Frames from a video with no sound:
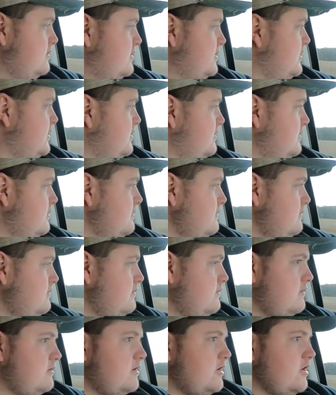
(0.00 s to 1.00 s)
So,
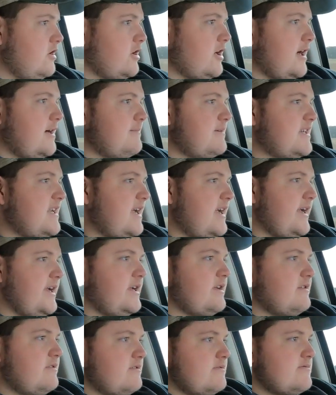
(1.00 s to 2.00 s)
go grab a
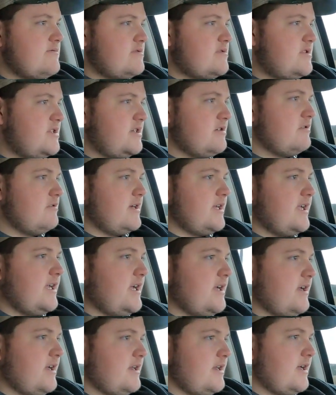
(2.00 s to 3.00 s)
tank and see what we
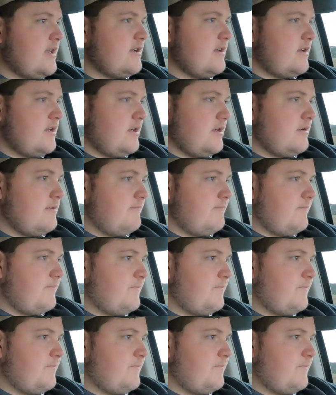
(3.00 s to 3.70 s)
can't get done today.